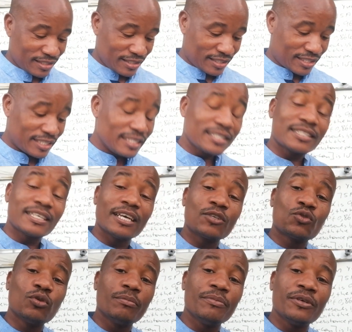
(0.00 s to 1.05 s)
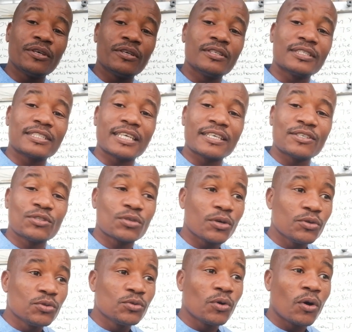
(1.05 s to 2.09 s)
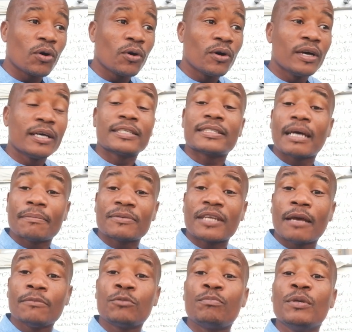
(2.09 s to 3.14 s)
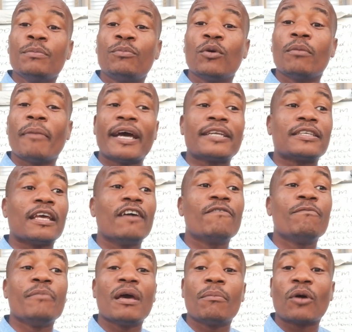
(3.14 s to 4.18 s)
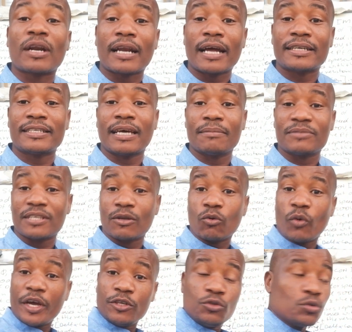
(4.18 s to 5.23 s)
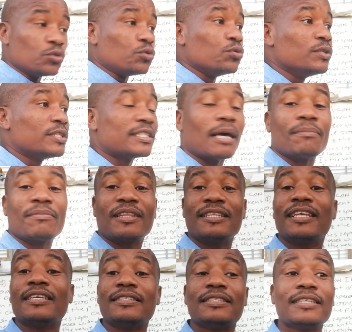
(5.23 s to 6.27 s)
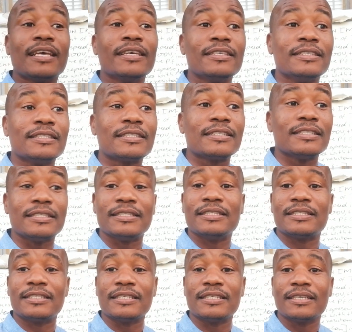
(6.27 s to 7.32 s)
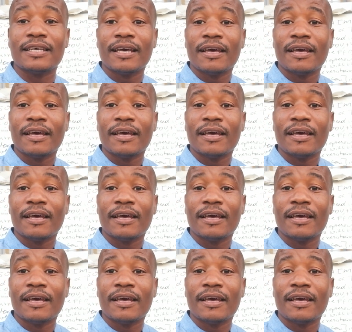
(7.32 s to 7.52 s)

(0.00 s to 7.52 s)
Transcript: She said to me, Tseki, so you know, sometimes people might have memorandums, and when you do something, they say it's easy,